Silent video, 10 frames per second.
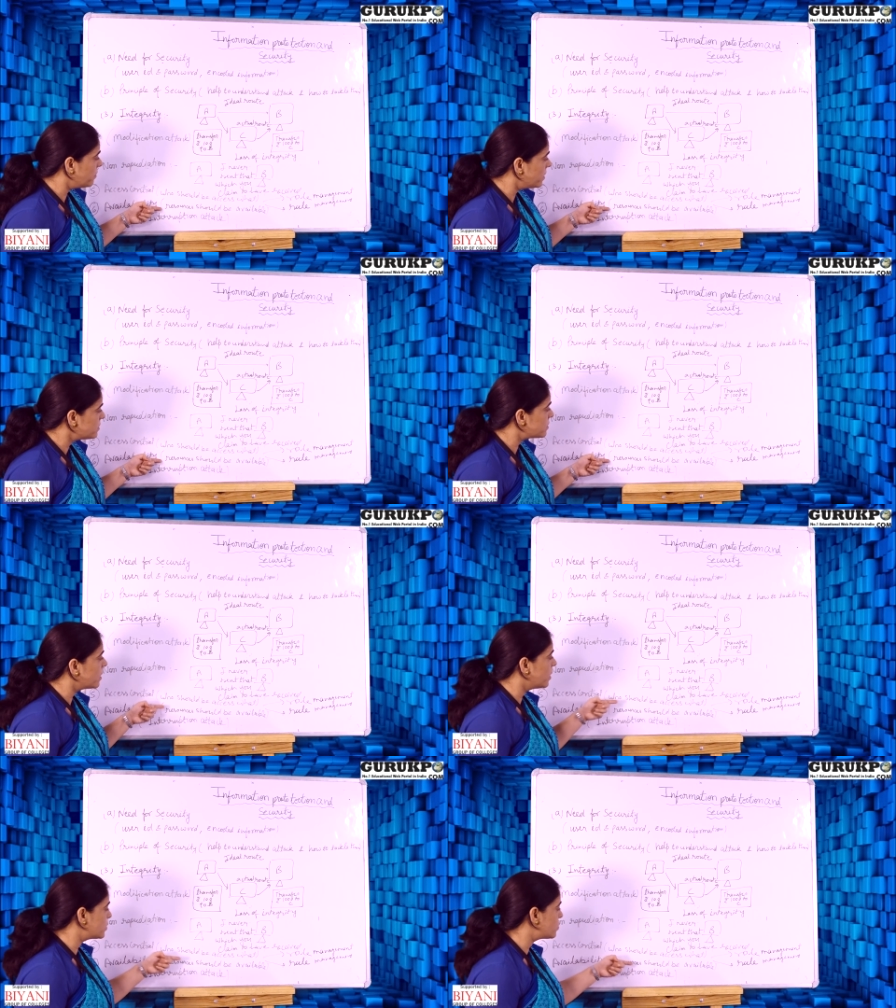means
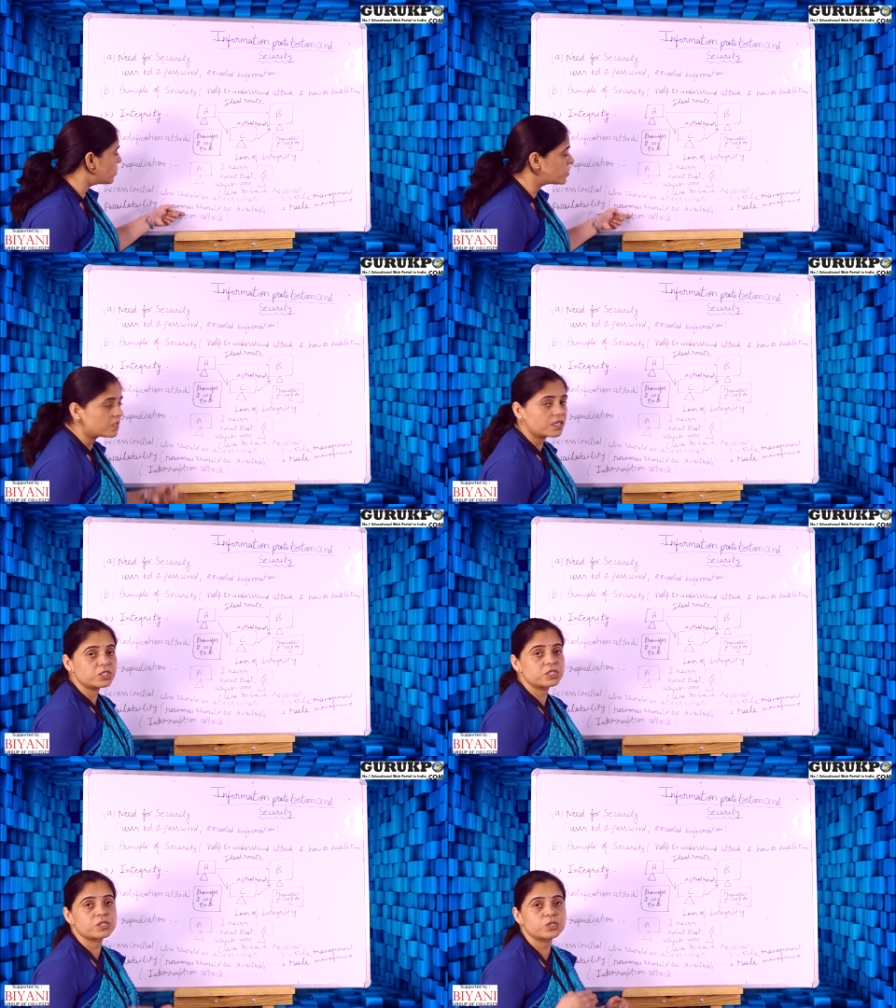
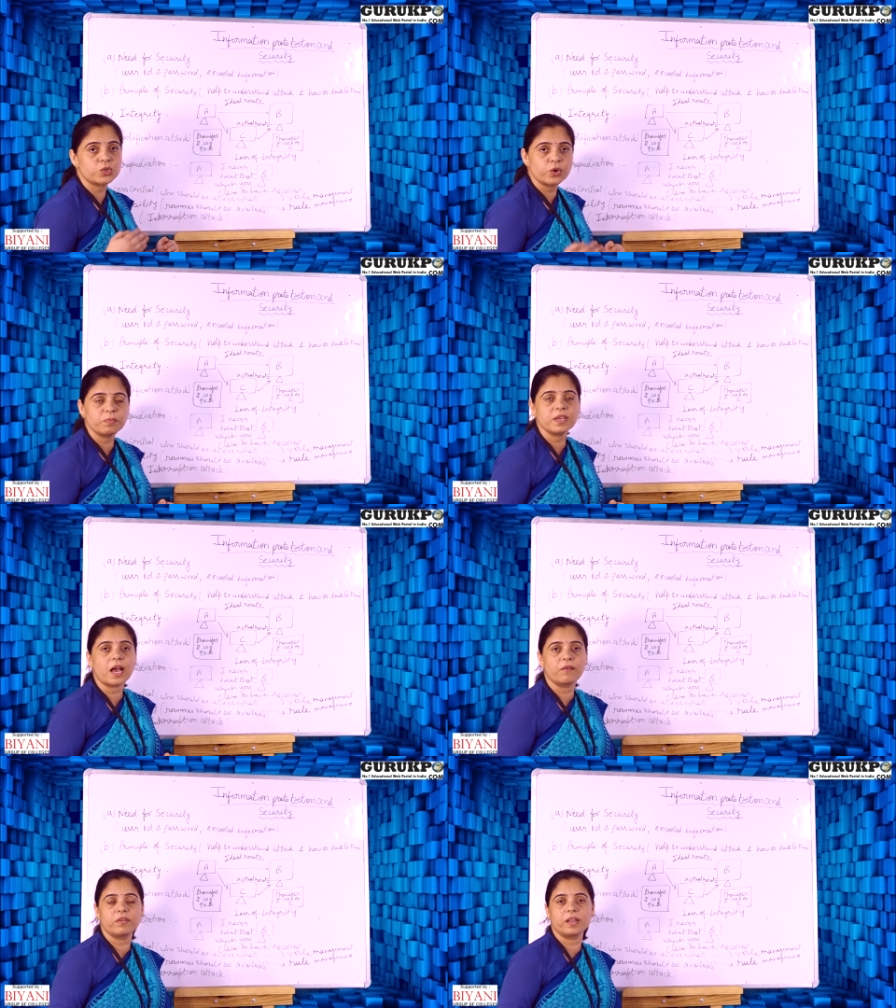resources should be
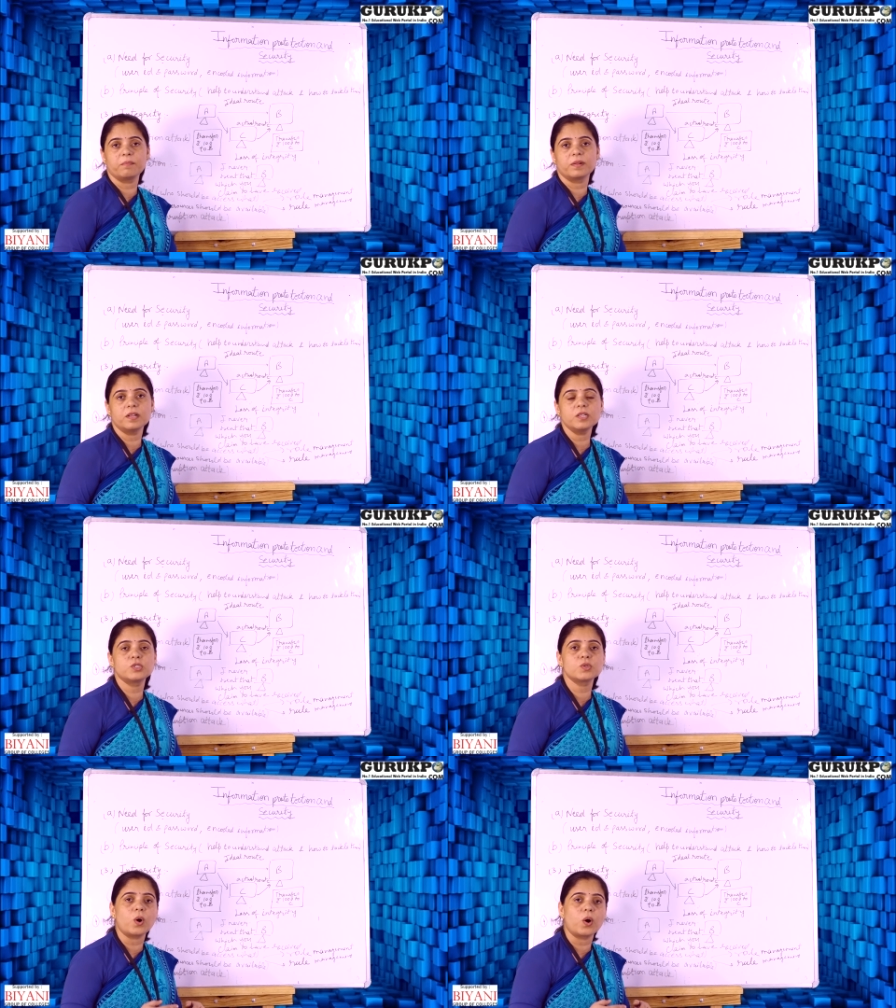available
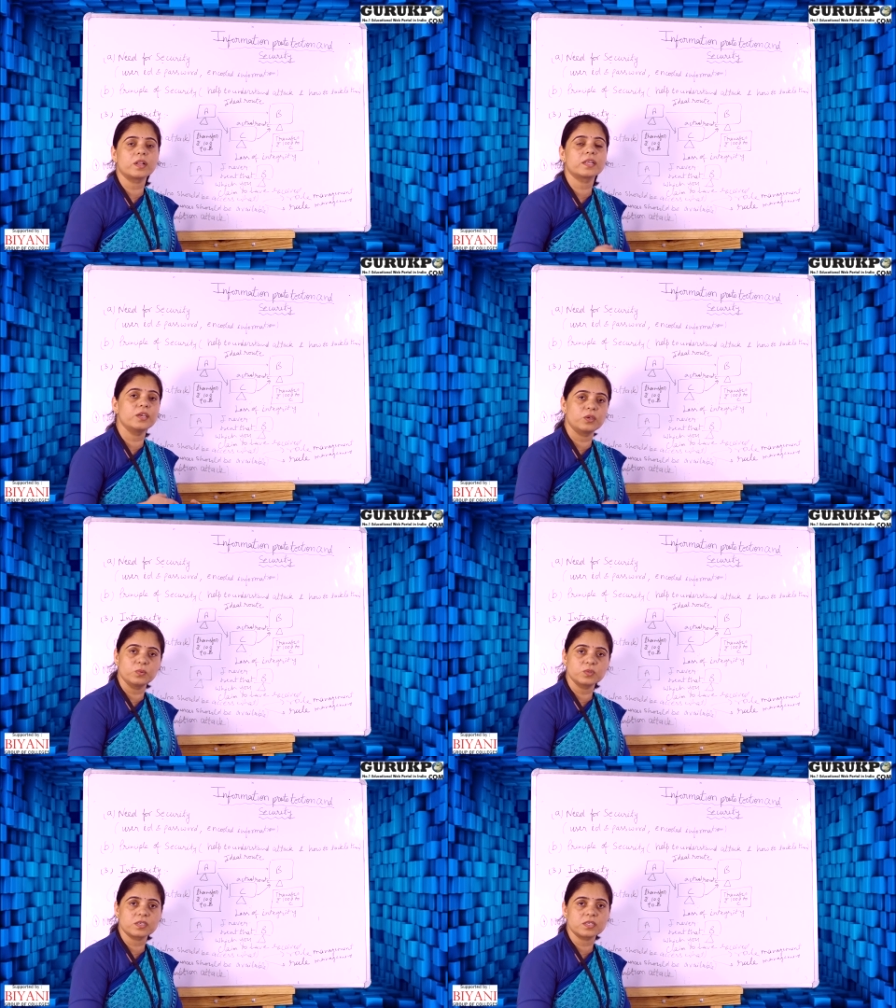to all the
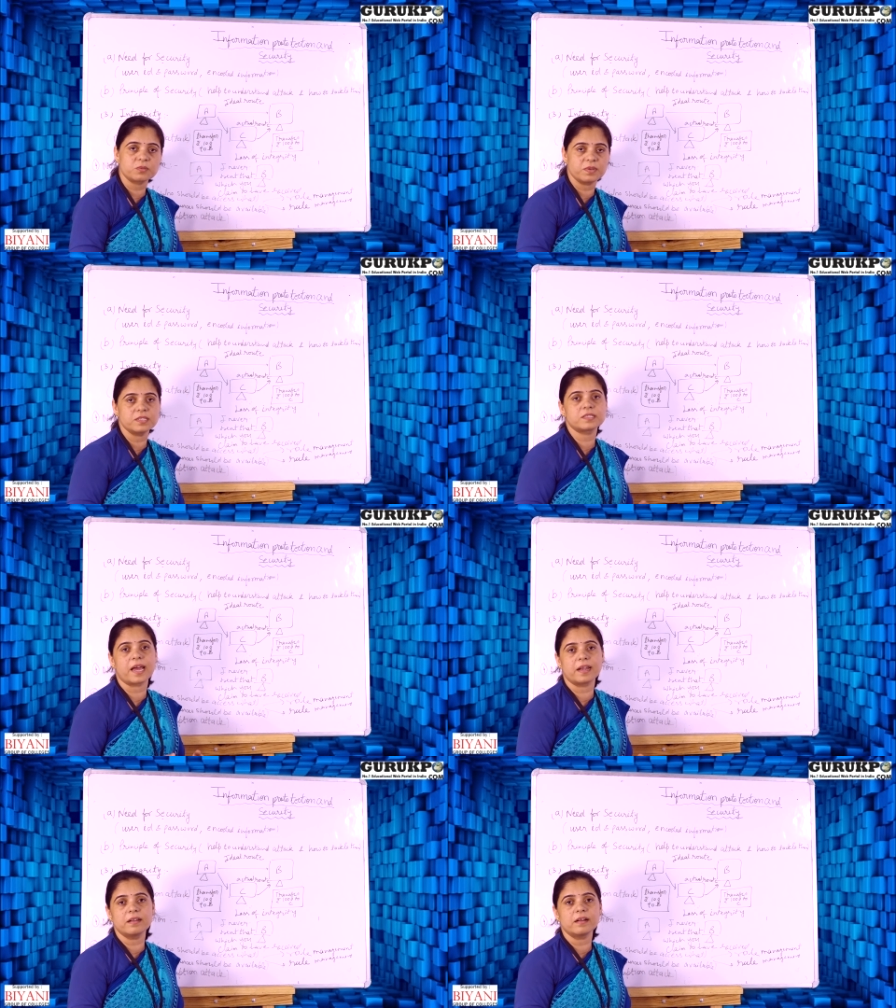users, means
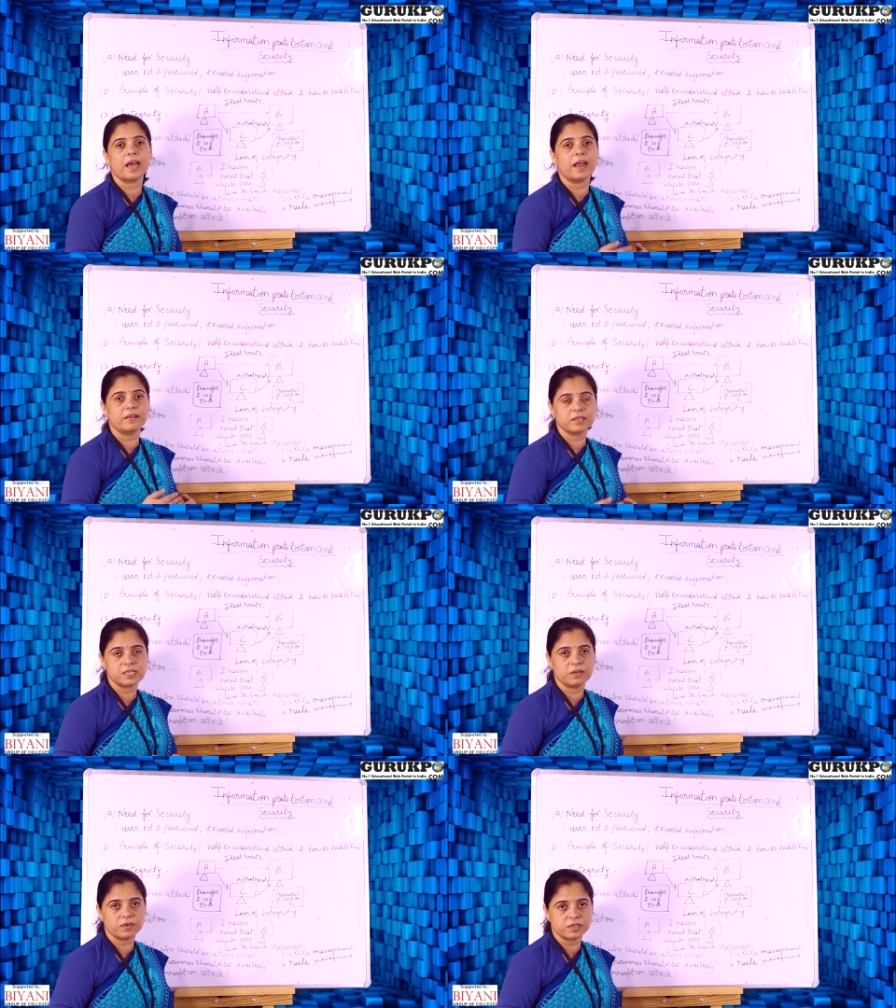sender and
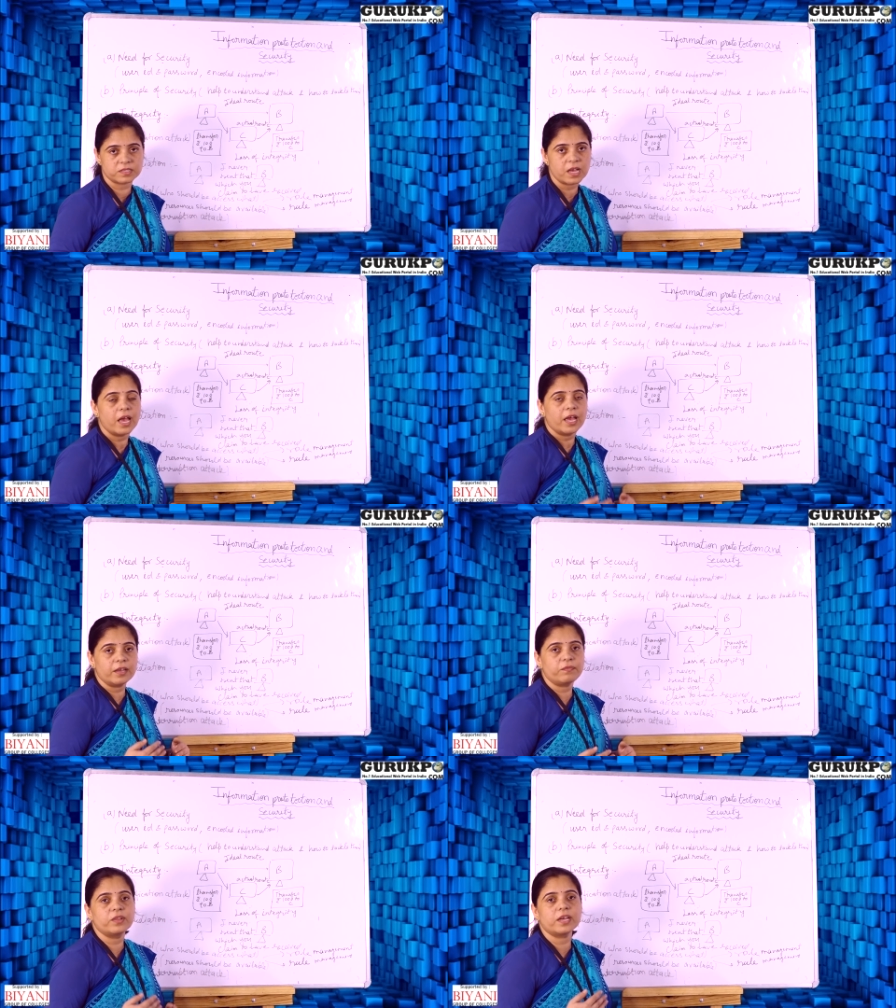receivers.
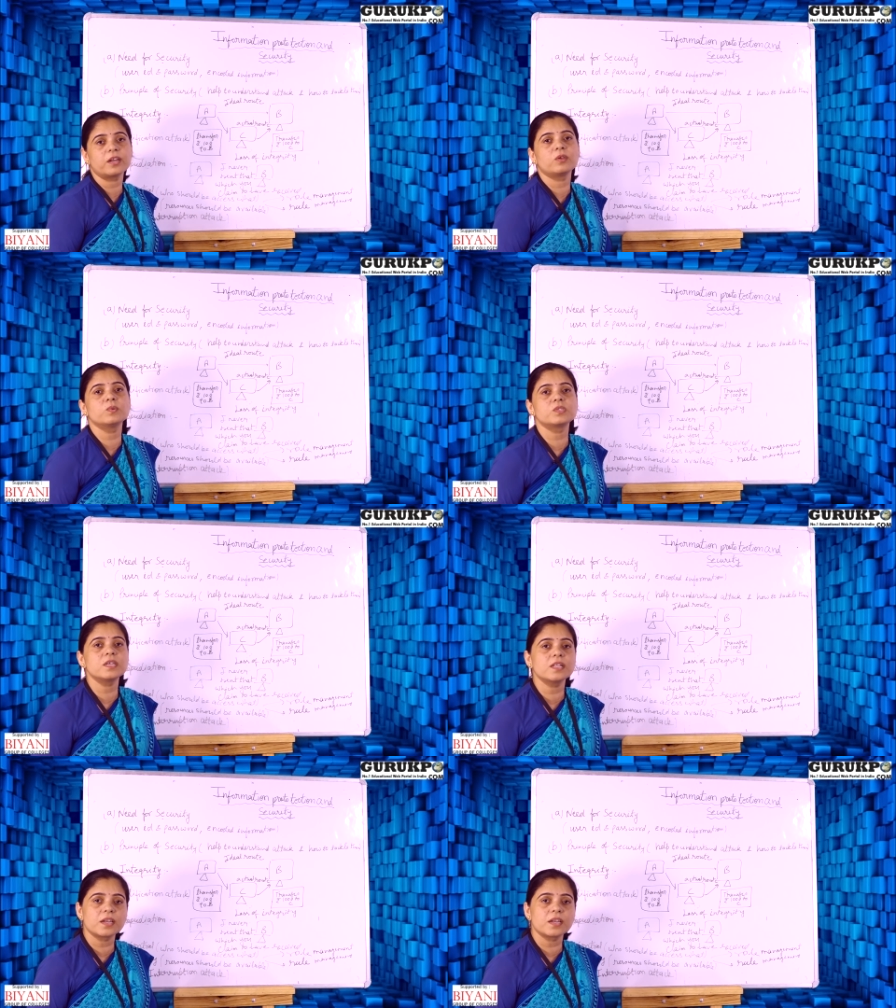If they are using the